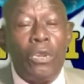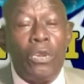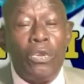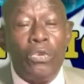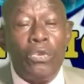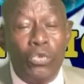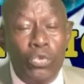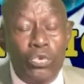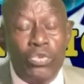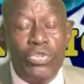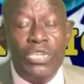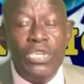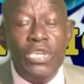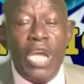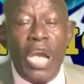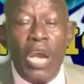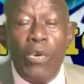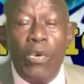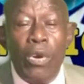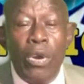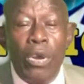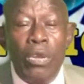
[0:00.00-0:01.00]
losing
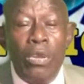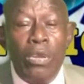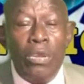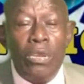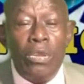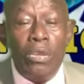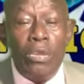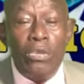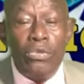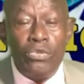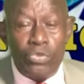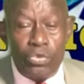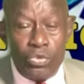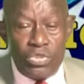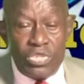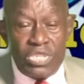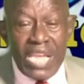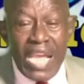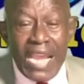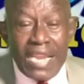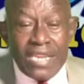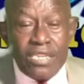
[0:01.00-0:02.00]
our
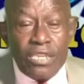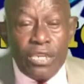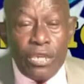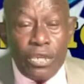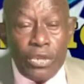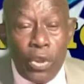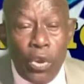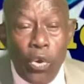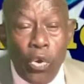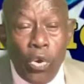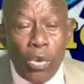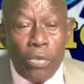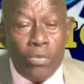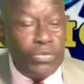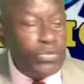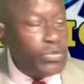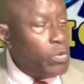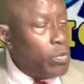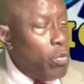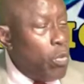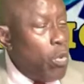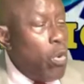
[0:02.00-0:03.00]
societal norms,
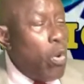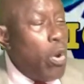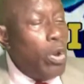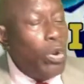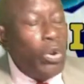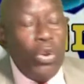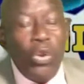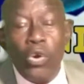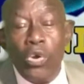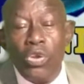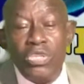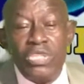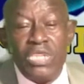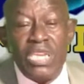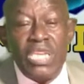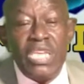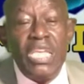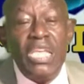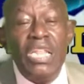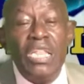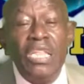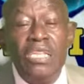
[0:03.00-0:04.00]
the war laws and
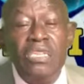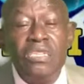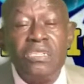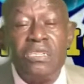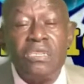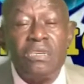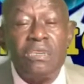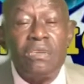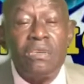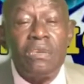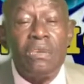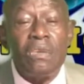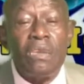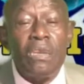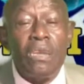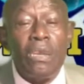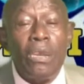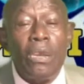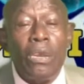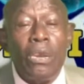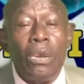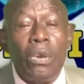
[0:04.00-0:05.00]
killers,
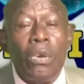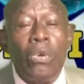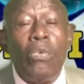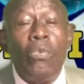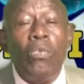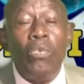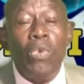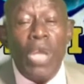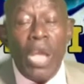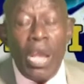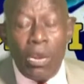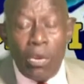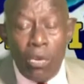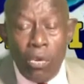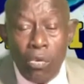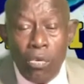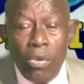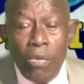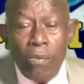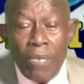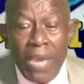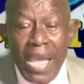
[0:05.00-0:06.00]
we are
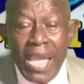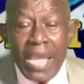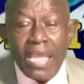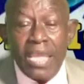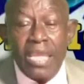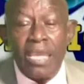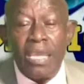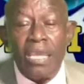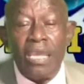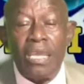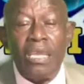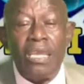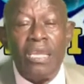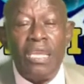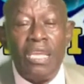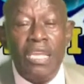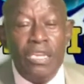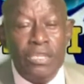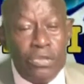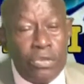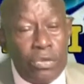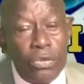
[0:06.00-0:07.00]
going back
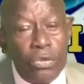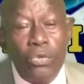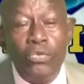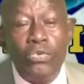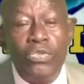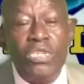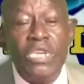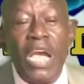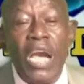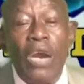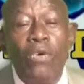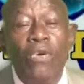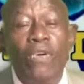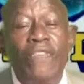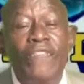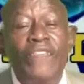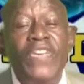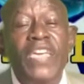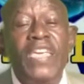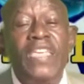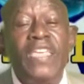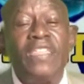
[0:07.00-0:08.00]
into losing our
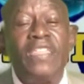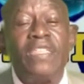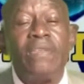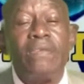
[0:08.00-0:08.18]
faith.